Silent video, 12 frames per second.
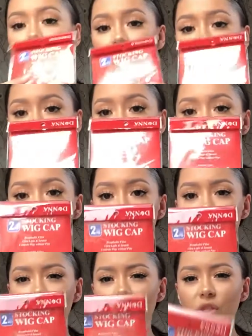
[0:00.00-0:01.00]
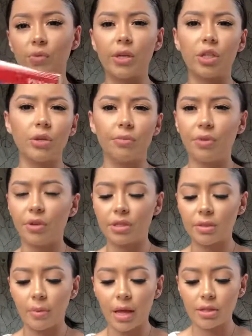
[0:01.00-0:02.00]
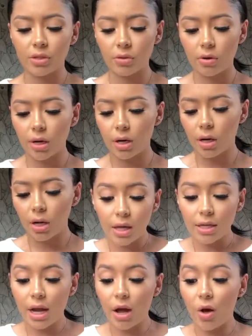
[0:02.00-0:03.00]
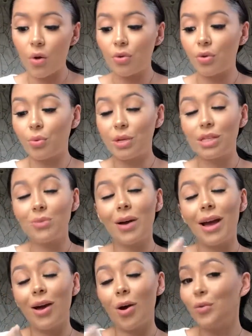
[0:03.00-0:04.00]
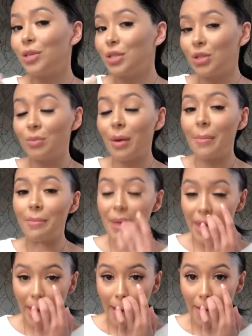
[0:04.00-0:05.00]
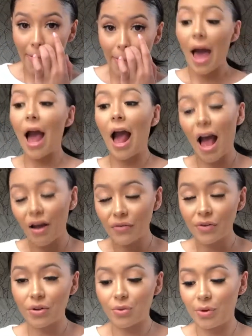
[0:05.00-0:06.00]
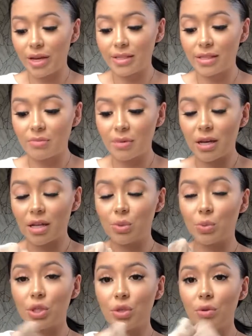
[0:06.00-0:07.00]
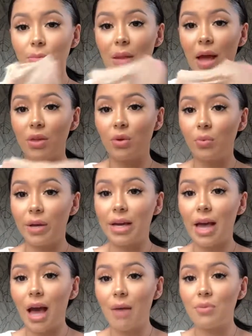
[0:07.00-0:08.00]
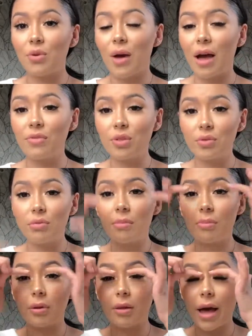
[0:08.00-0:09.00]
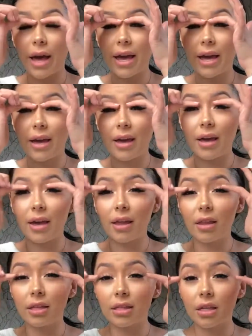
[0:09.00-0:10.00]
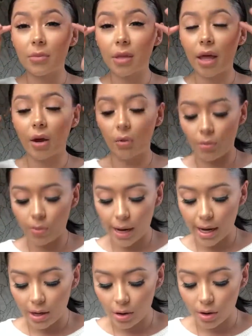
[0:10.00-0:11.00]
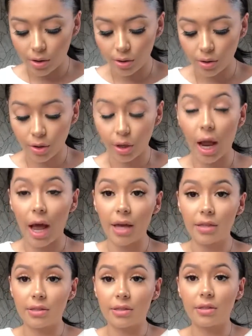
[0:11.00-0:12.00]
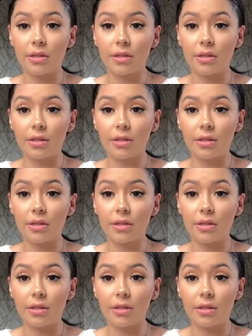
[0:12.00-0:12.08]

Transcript: are different colors. I just went to a beauty supply store. Now, the reason why I always do my makeup after the wigs is because when you apply the wig cap, you have to apply it and it's gonna be like right on your eyes.